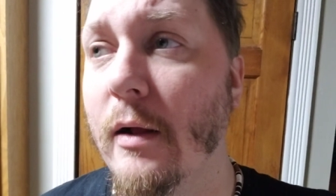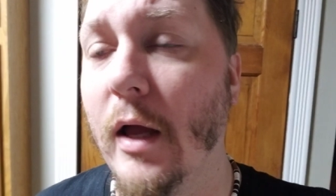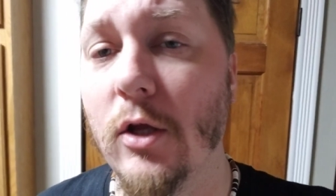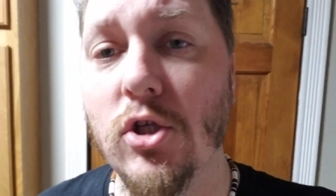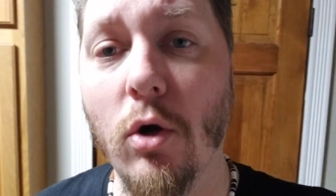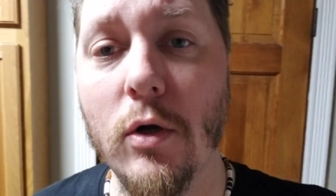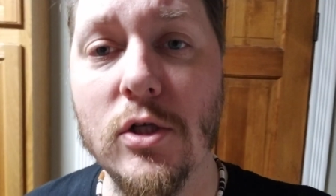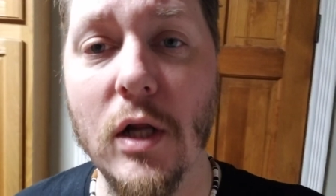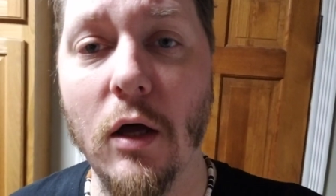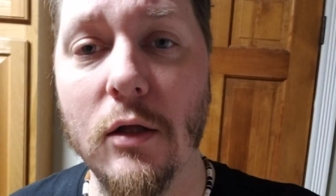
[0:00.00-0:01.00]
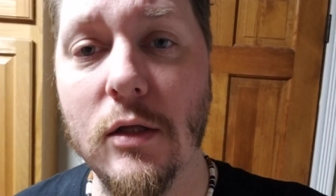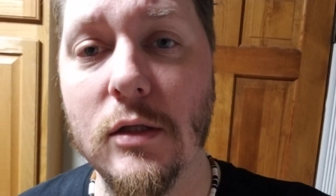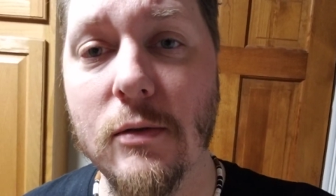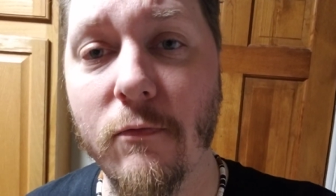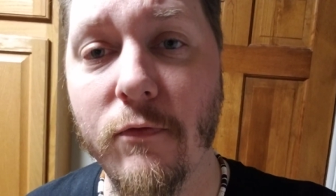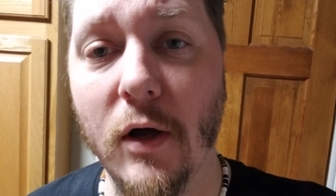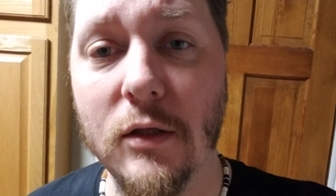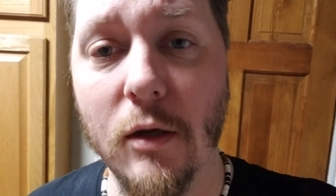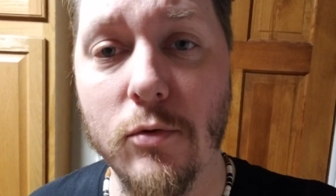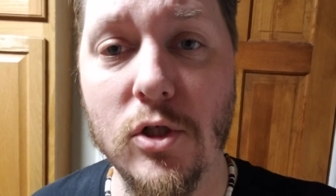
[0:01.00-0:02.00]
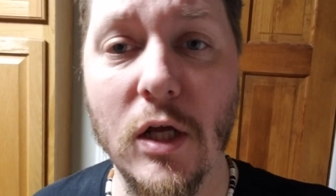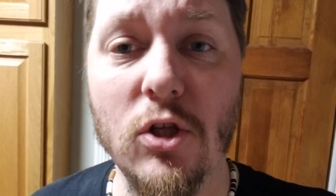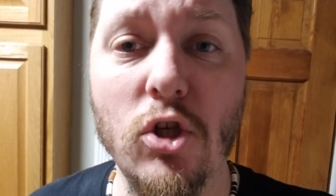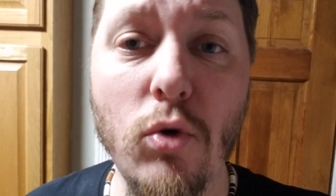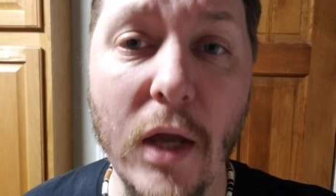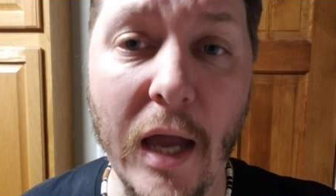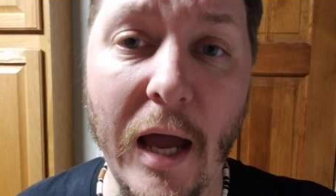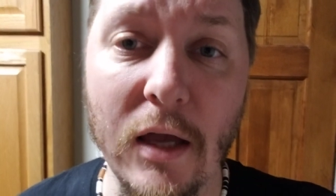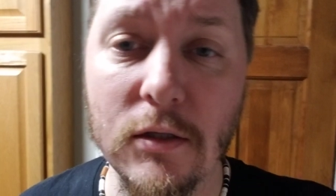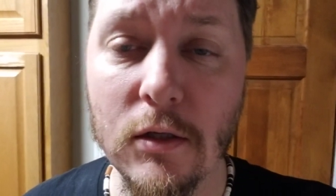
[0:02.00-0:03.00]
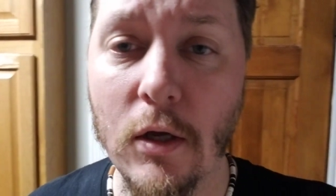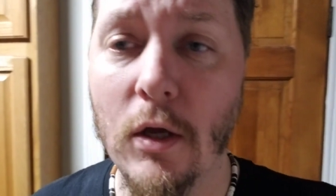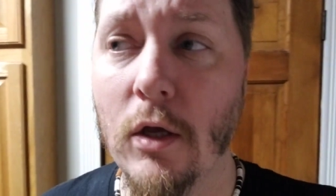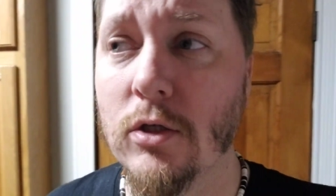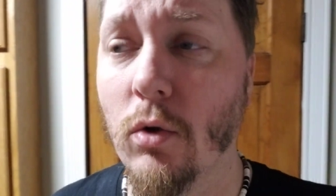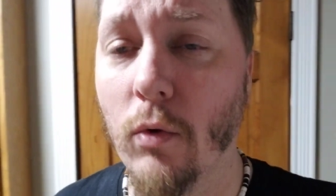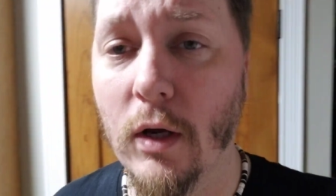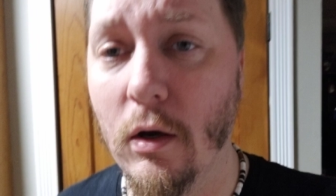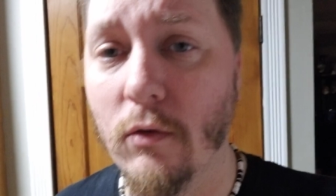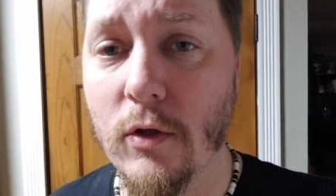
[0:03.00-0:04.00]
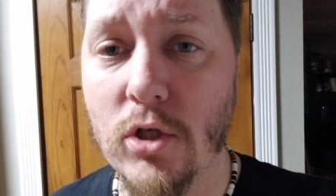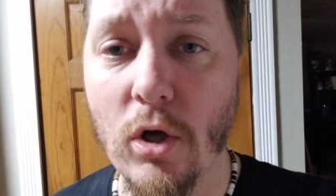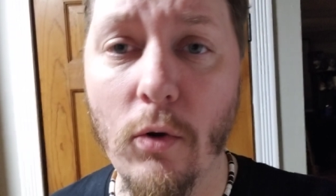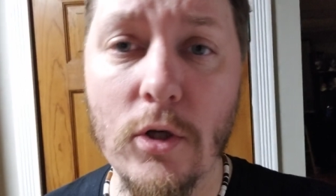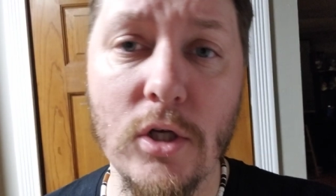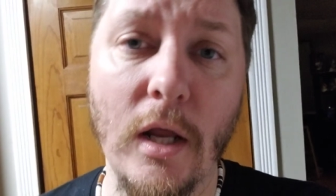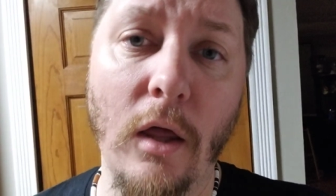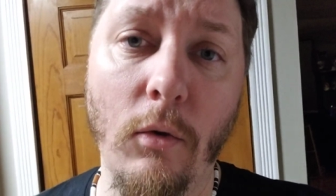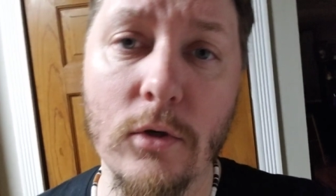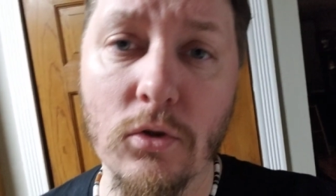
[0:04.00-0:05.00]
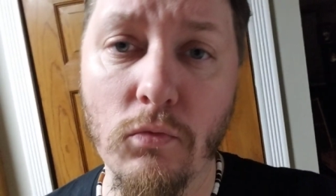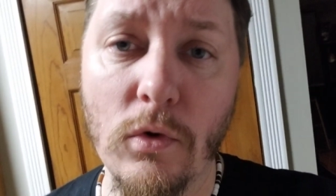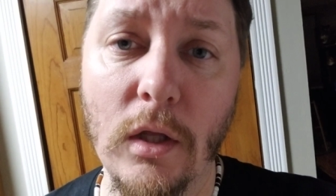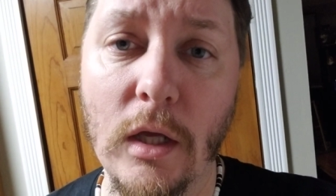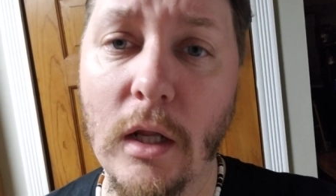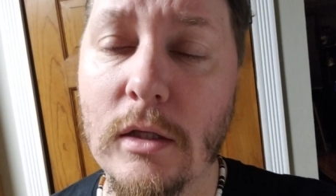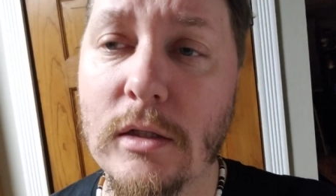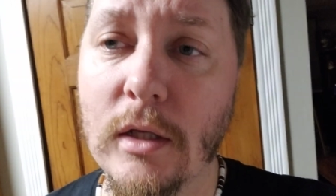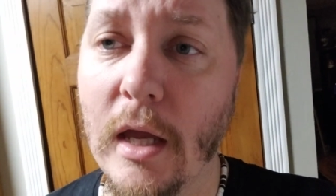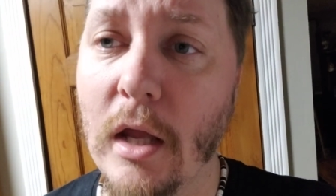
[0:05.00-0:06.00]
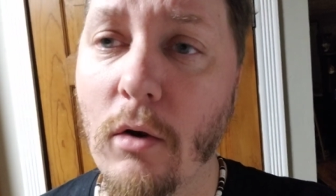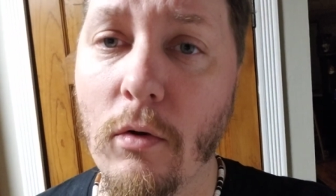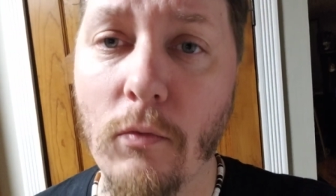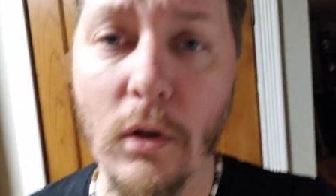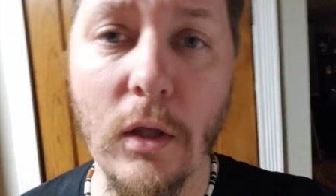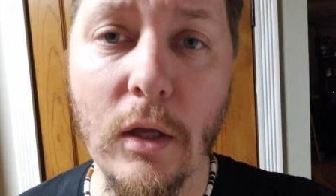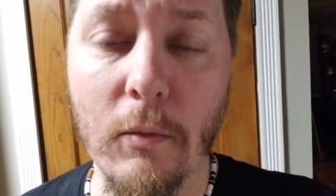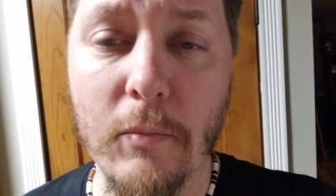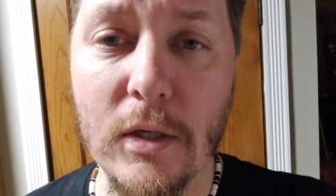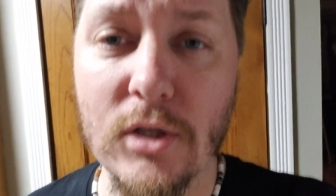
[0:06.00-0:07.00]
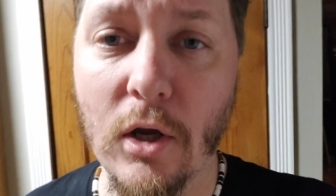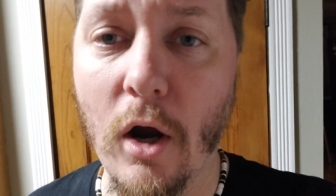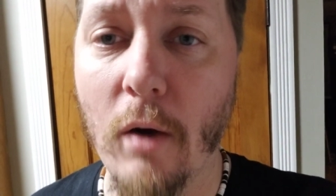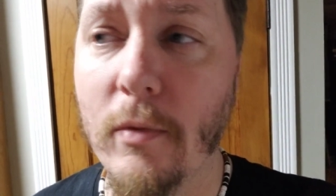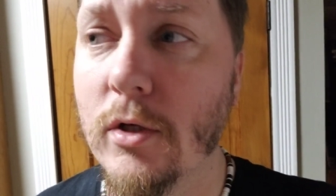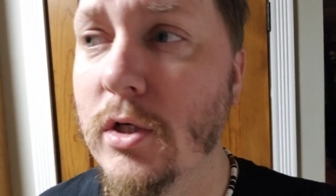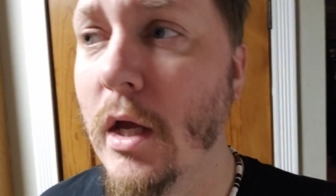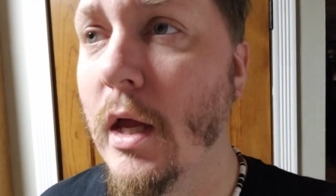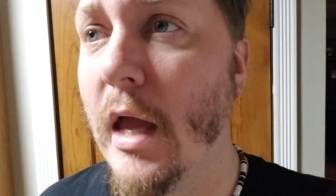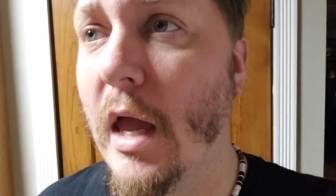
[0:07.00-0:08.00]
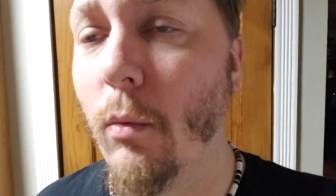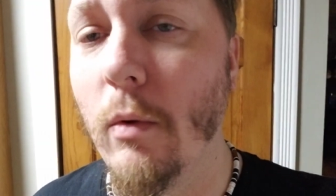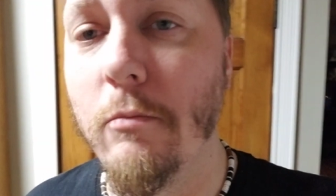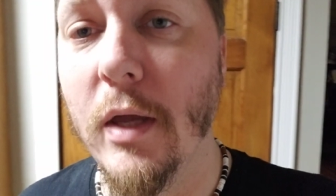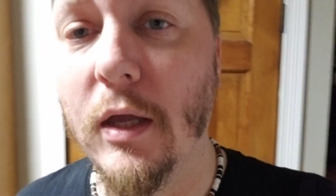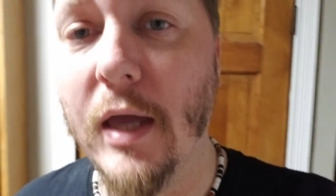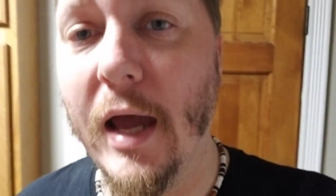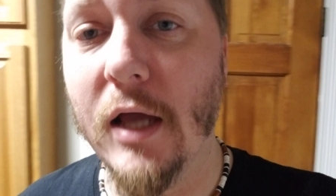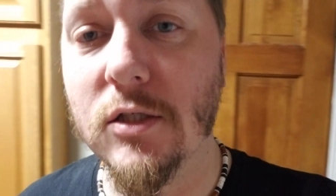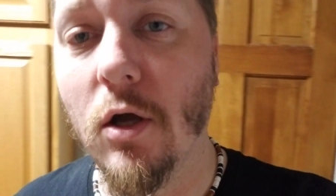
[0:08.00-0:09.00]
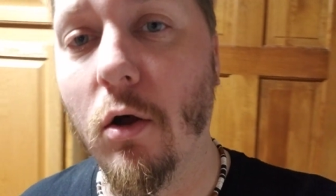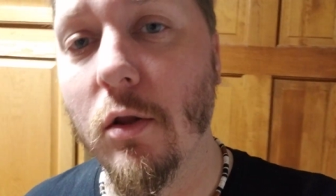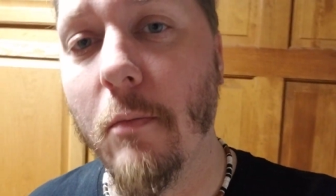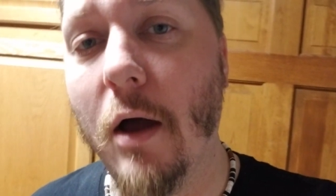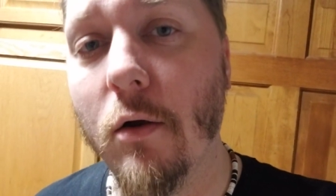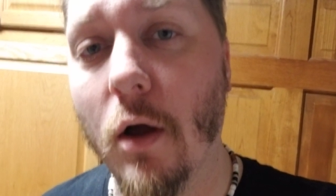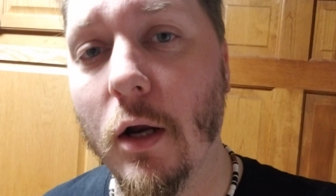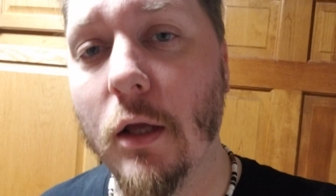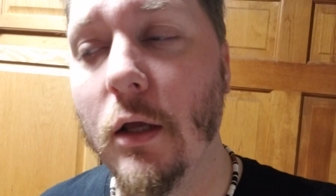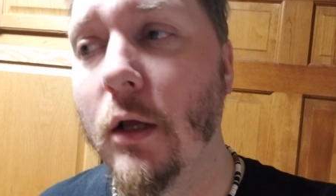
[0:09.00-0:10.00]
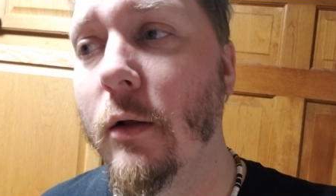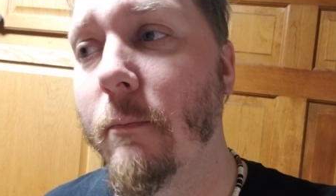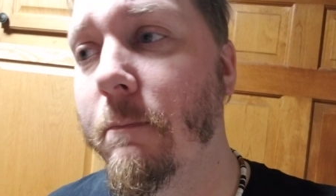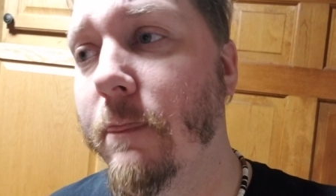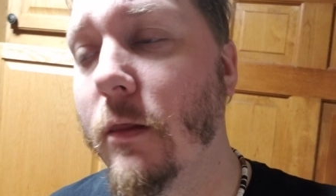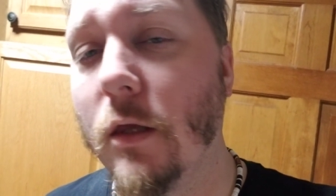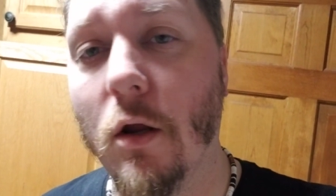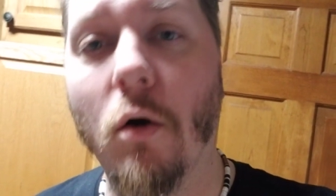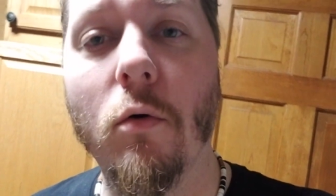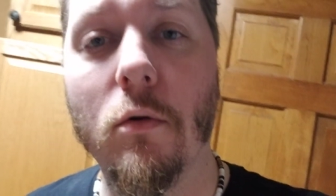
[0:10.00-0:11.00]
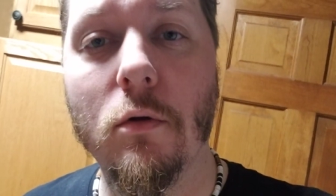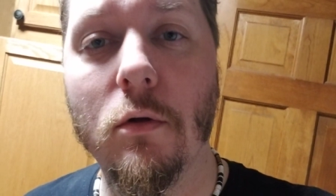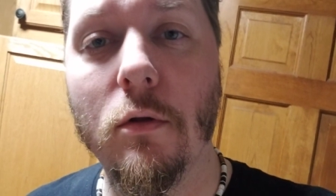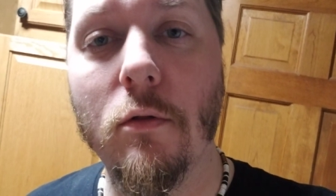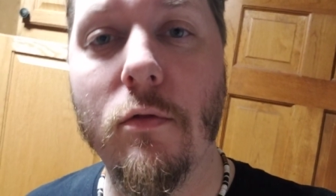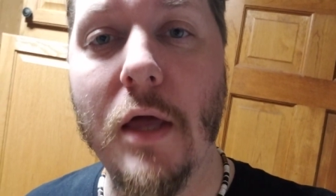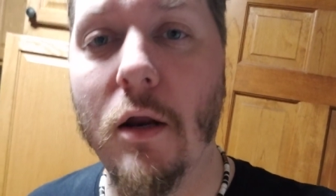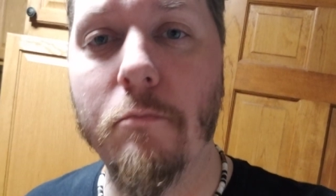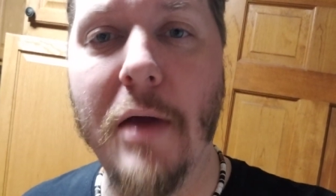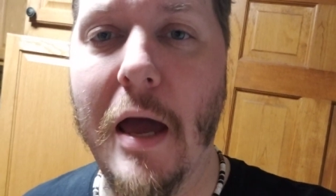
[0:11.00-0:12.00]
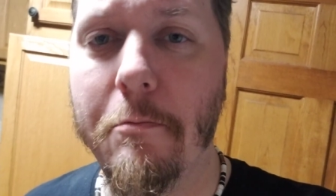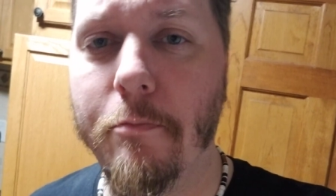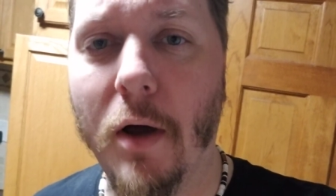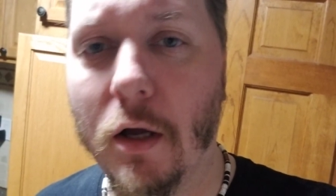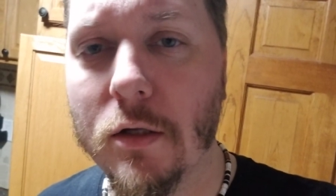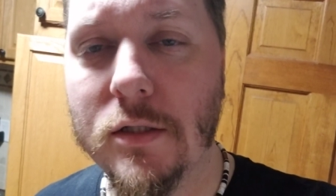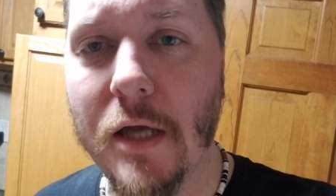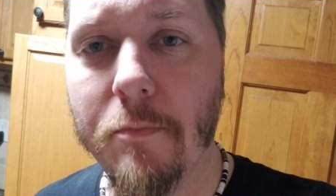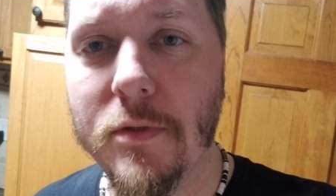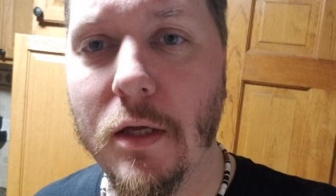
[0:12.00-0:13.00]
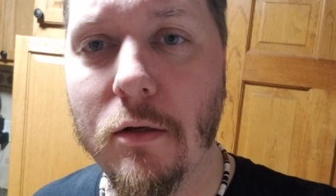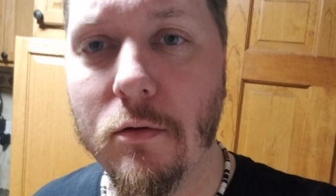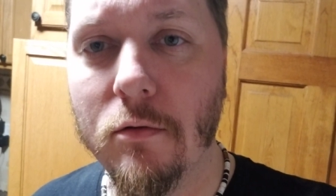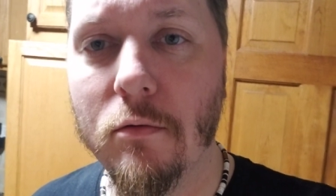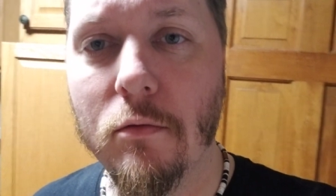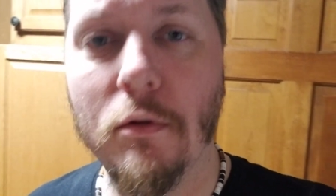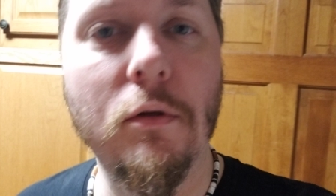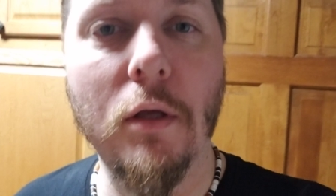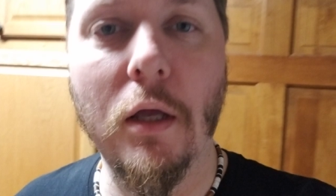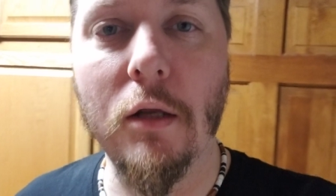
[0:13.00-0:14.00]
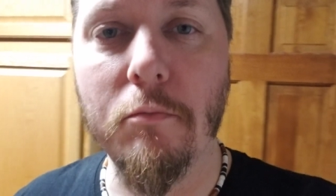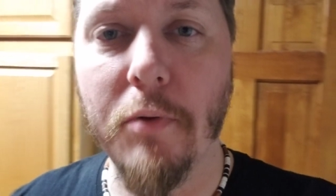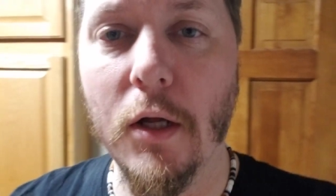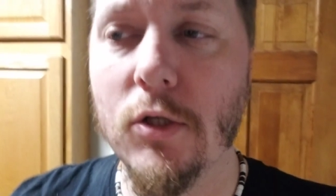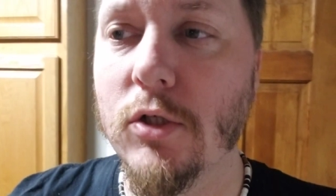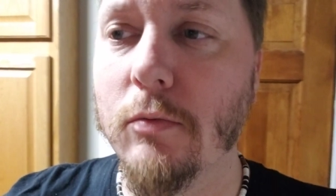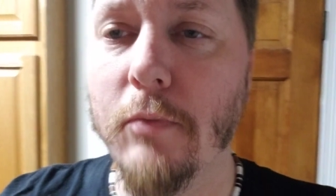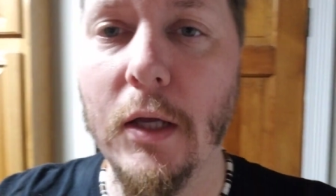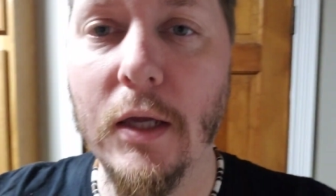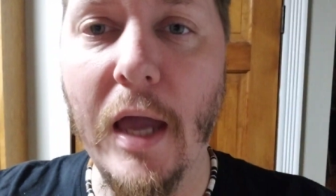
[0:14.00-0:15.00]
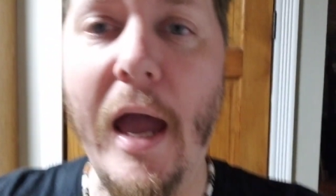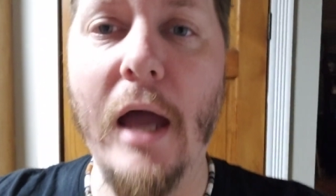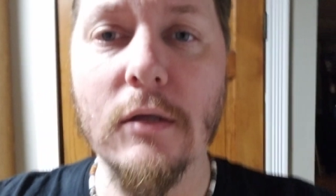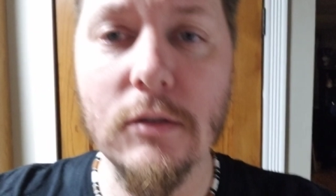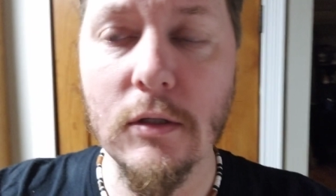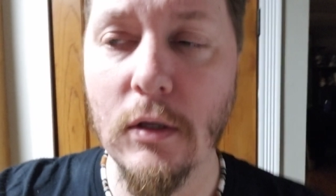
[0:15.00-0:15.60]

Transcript: and Joey Janela did some fucked up shit to Cass. So we're hearing that Joey Janela was really an instigator and really a piece of garbage. And when Big Cass called him out on it, you know, then Pat Buck stepped in and punched Big Cass.